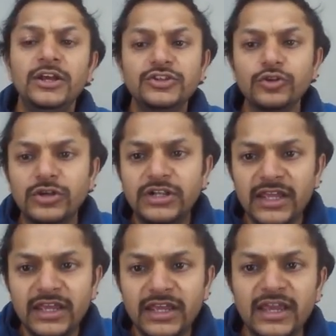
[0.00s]
So
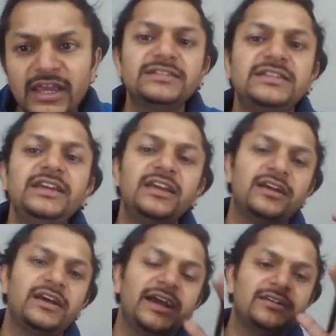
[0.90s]
D is the
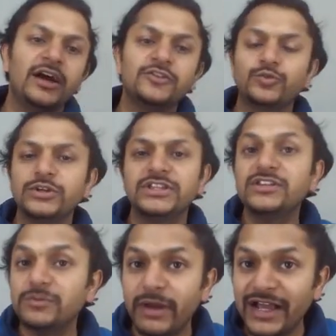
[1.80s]
correct answer.
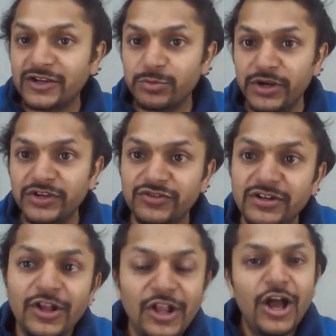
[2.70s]
This is my explanation.